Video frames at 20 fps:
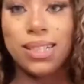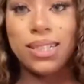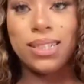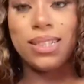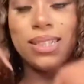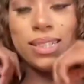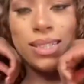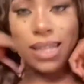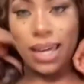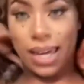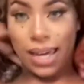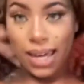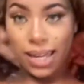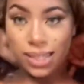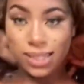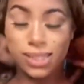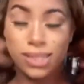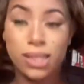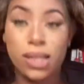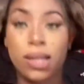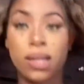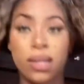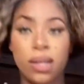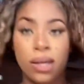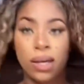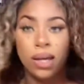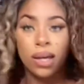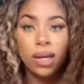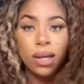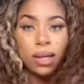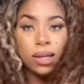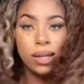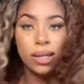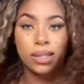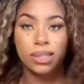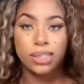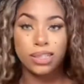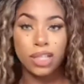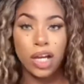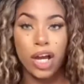This is it.
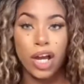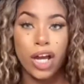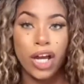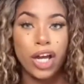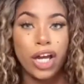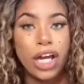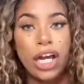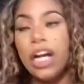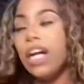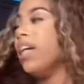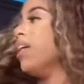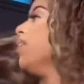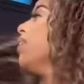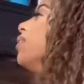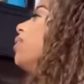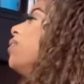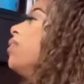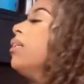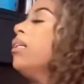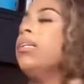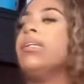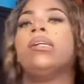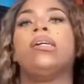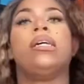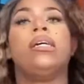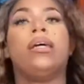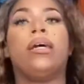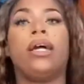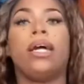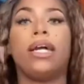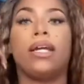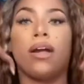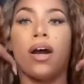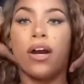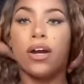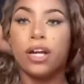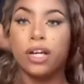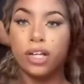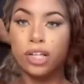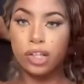This is her in all
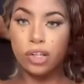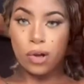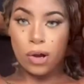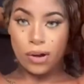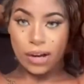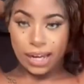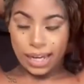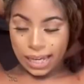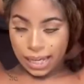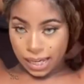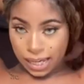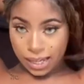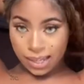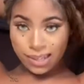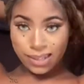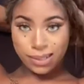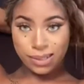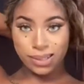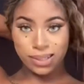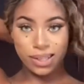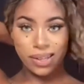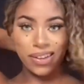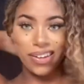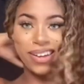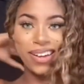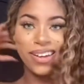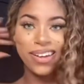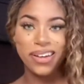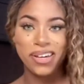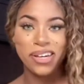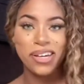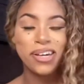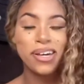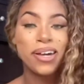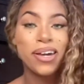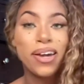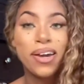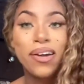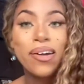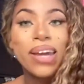her glory.
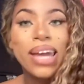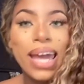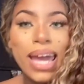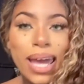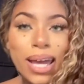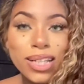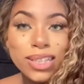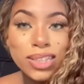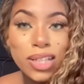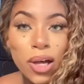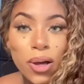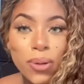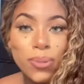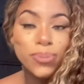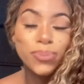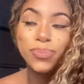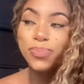Okay, so